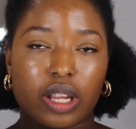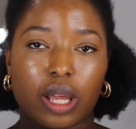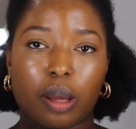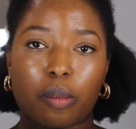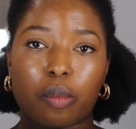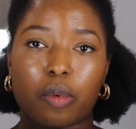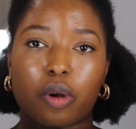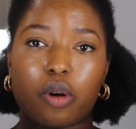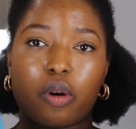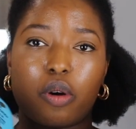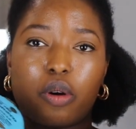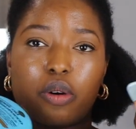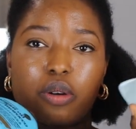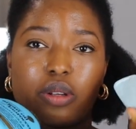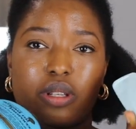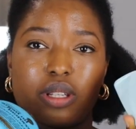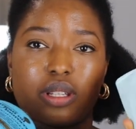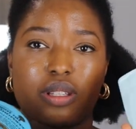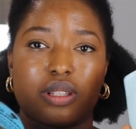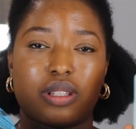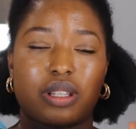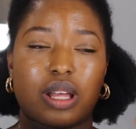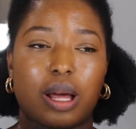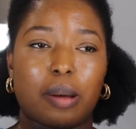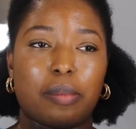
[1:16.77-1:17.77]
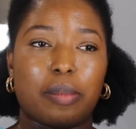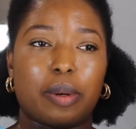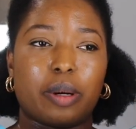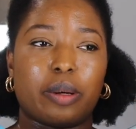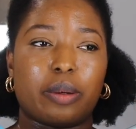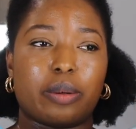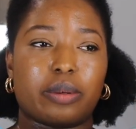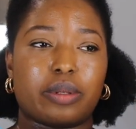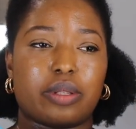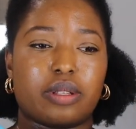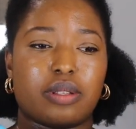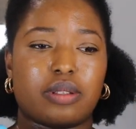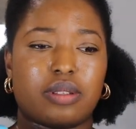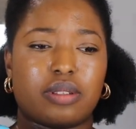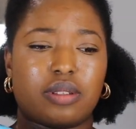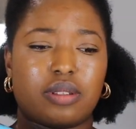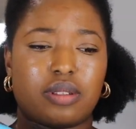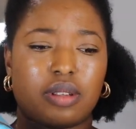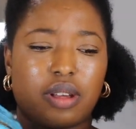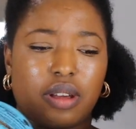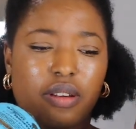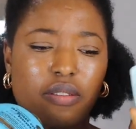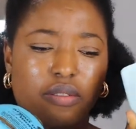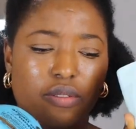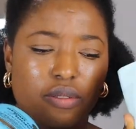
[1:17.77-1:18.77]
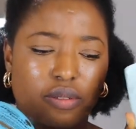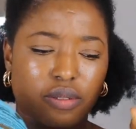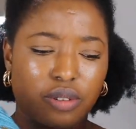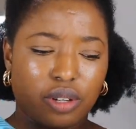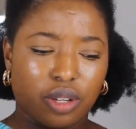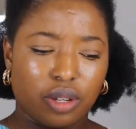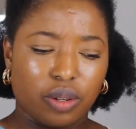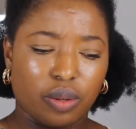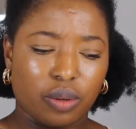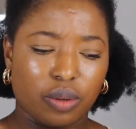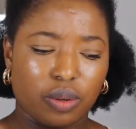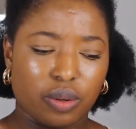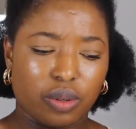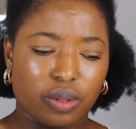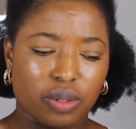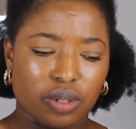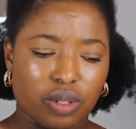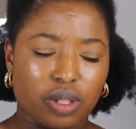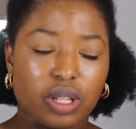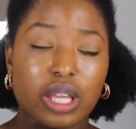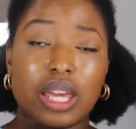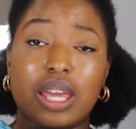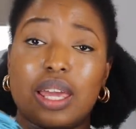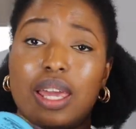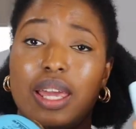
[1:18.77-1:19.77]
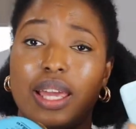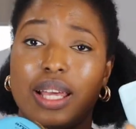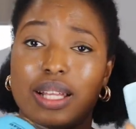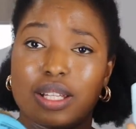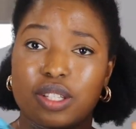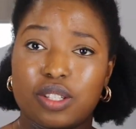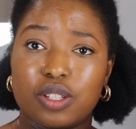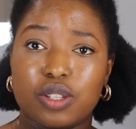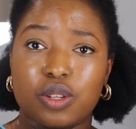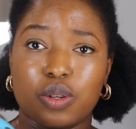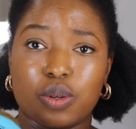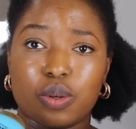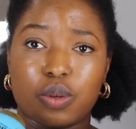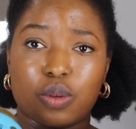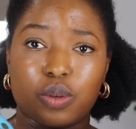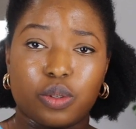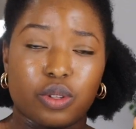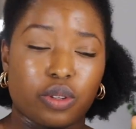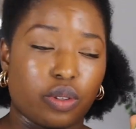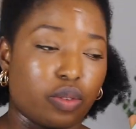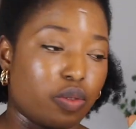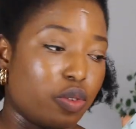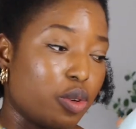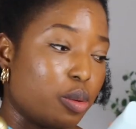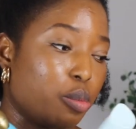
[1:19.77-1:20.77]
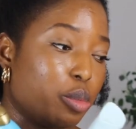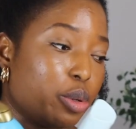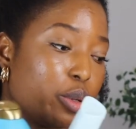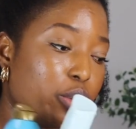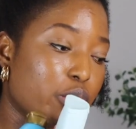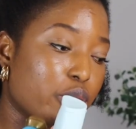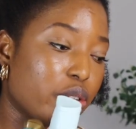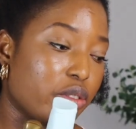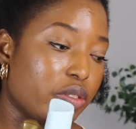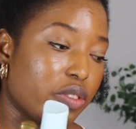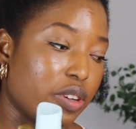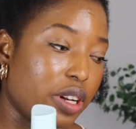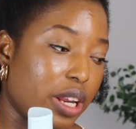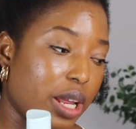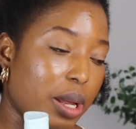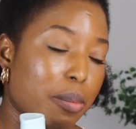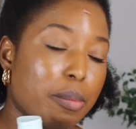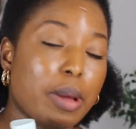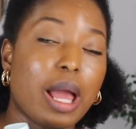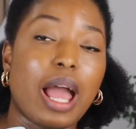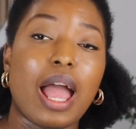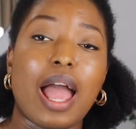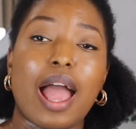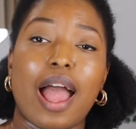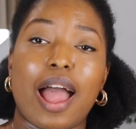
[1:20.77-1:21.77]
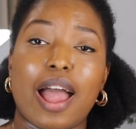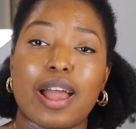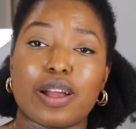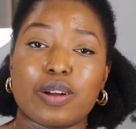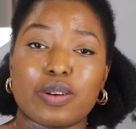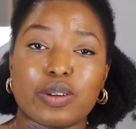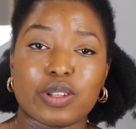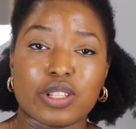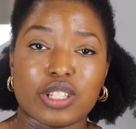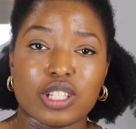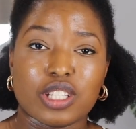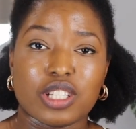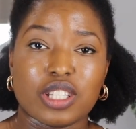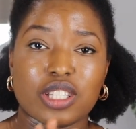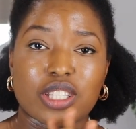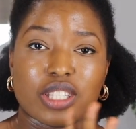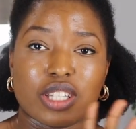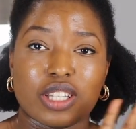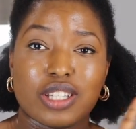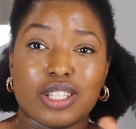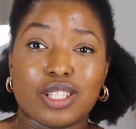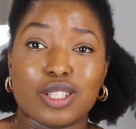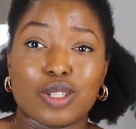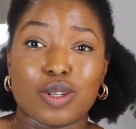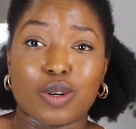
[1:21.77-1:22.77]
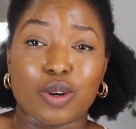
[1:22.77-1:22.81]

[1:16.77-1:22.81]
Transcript: them cost about €7, near €8 for both of them. I got it in